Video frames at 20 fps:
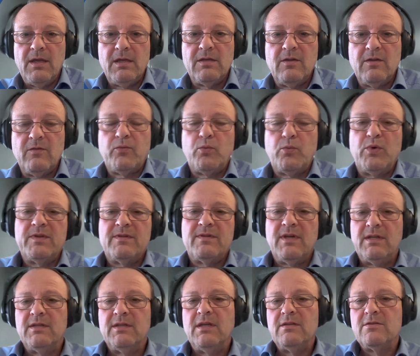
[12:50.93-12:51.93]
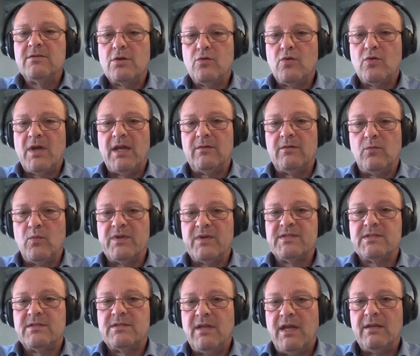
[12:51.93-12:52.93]
And if we then integrate
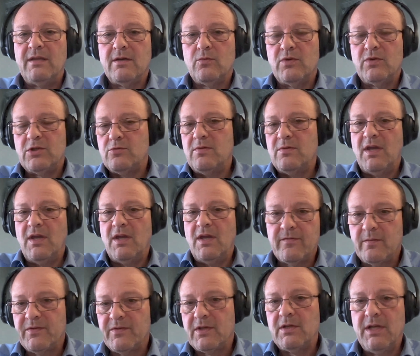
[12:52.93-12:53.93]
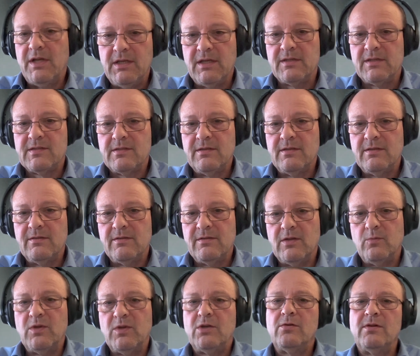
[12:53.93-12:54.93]
with data which we have from the clinics,
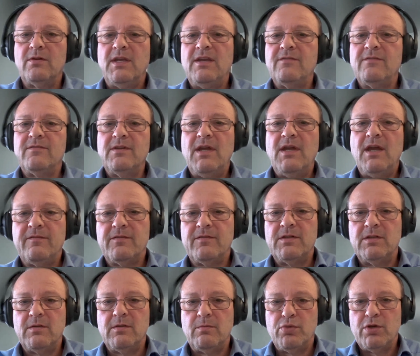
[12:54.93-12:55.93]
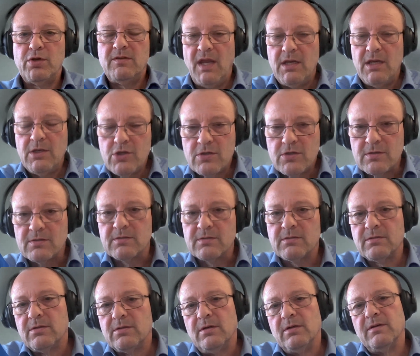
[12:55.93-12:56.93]
then we could even have an interpretation
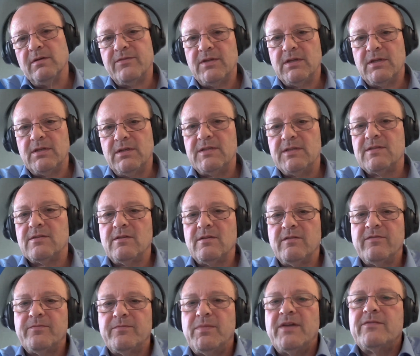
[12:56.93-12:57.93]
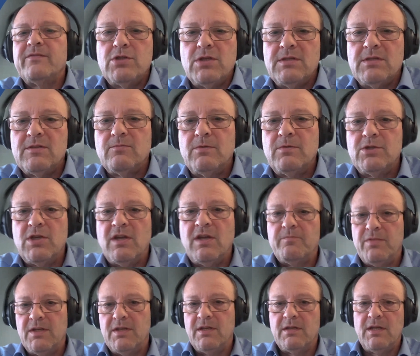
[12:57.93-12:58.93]
of the list of pathogens which
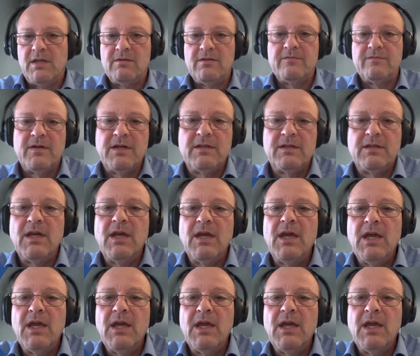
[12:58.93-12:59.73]
have been identified